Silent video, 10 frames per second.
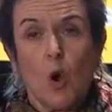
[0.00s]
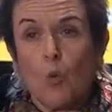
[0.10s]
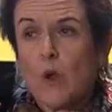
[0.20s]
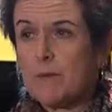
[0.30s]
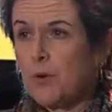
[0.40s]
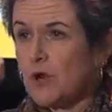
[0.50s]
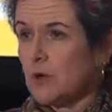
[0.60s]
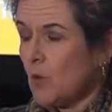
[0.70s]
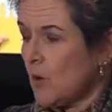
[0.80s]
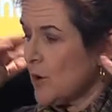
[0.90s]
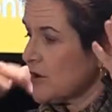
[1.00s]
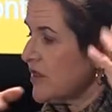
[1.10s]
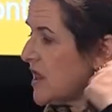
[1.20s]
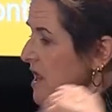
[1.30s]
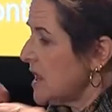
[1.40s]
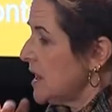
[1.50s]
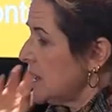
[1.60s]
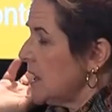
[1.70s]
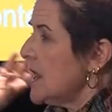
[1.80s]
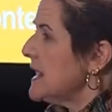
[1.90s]
we put in what we're
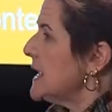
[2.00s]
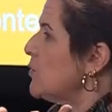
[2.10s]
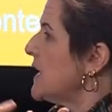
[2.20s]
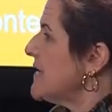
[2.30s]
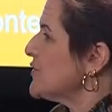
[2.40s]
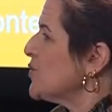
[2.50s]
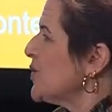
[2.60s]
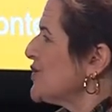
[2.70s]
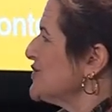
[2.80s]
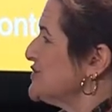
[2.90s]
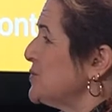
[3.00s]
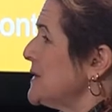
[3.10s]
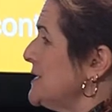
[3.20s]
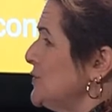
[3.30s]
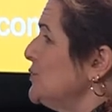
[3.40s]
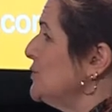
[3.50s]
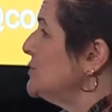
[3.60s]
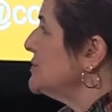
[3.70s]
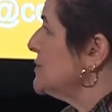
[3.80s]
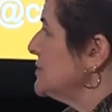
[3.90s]
thinking in whatever words we
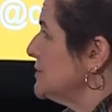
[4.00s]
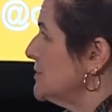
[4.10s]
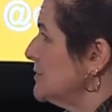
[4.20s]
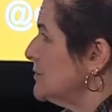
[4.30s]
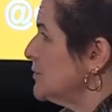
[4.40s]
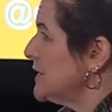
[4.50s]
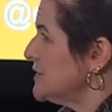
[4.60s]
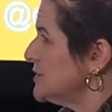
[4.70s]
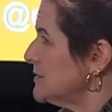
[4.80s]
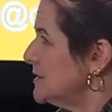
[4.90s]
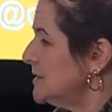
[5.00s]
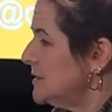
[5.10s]
use, which